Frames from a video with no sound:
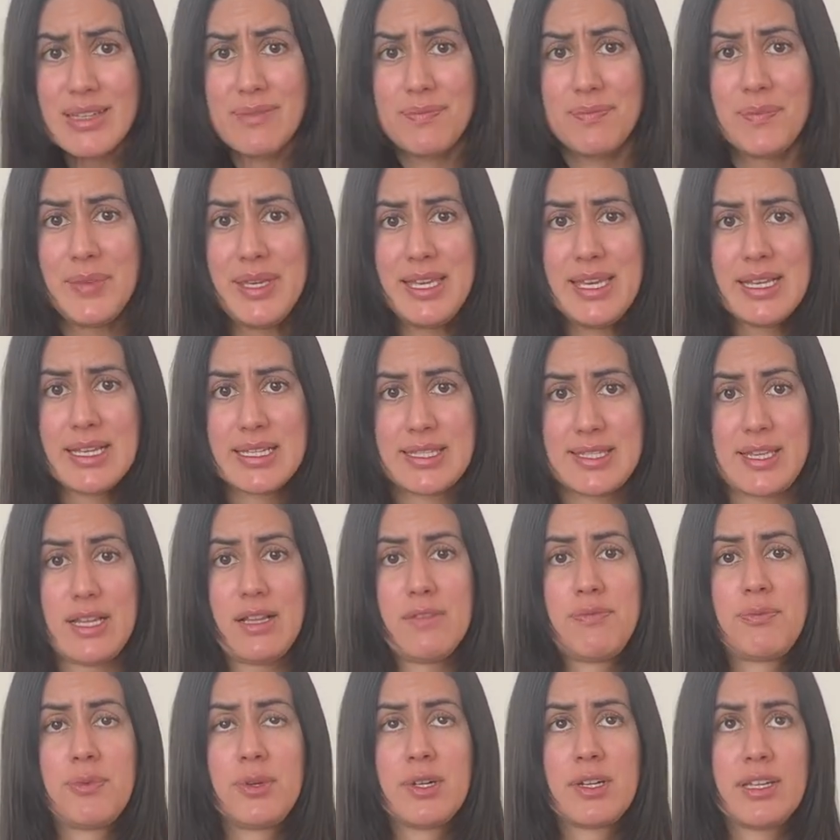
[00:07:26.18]
being a
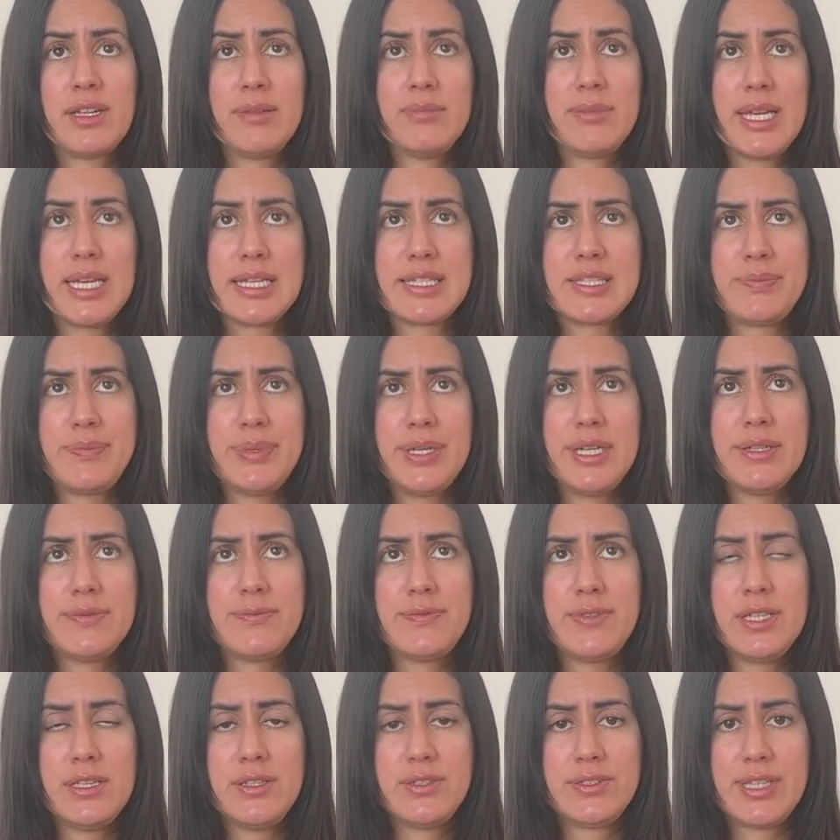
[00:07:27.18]
self-proclaimed expert
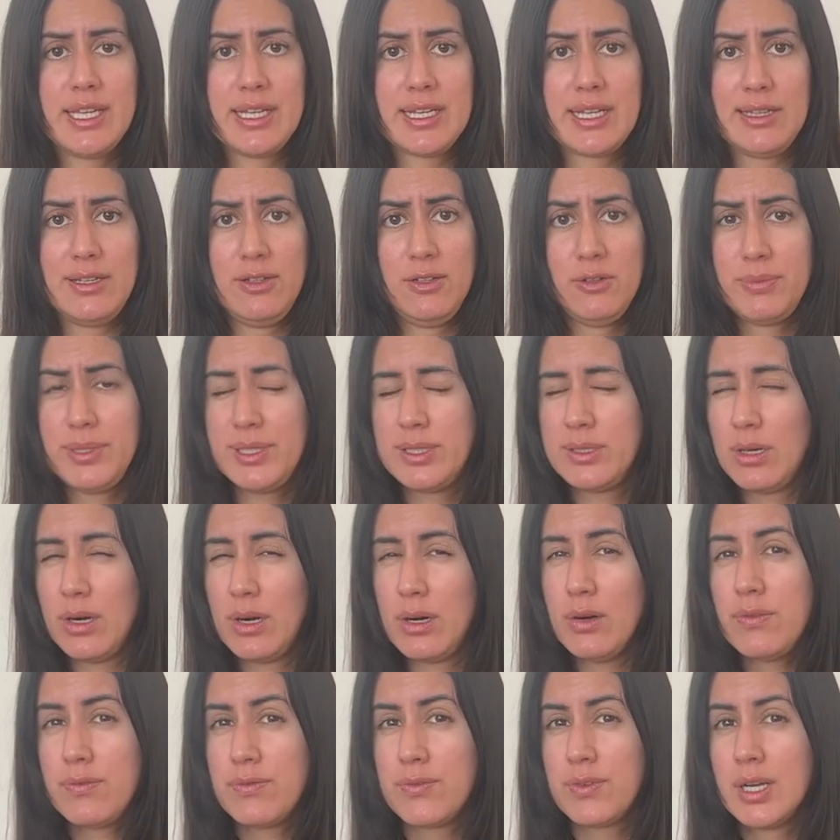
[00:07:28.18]
feels like a little bit
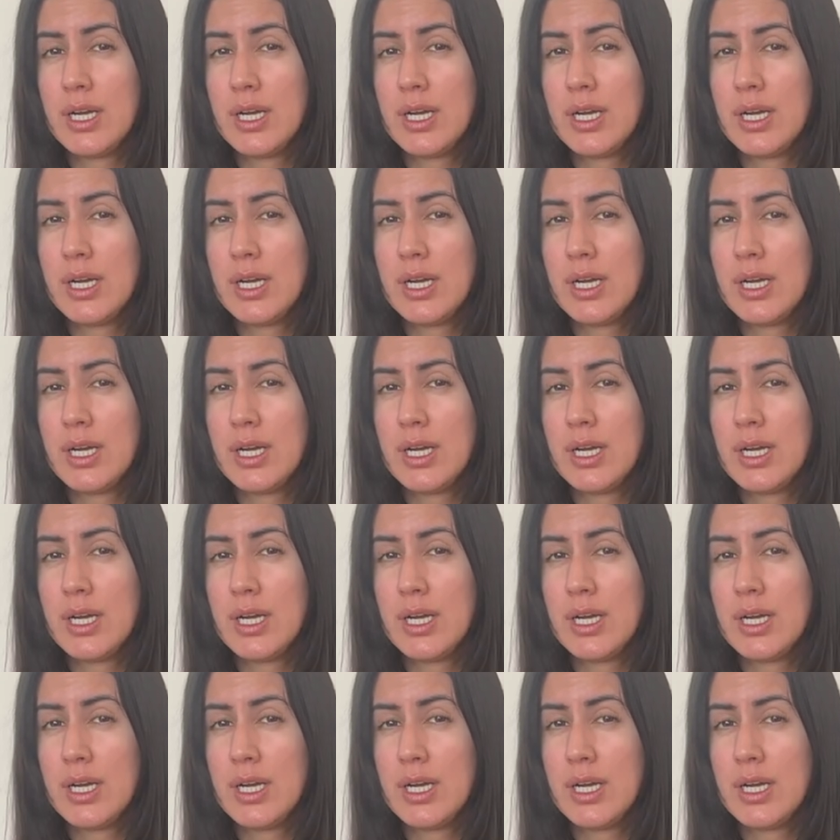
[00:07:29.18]
off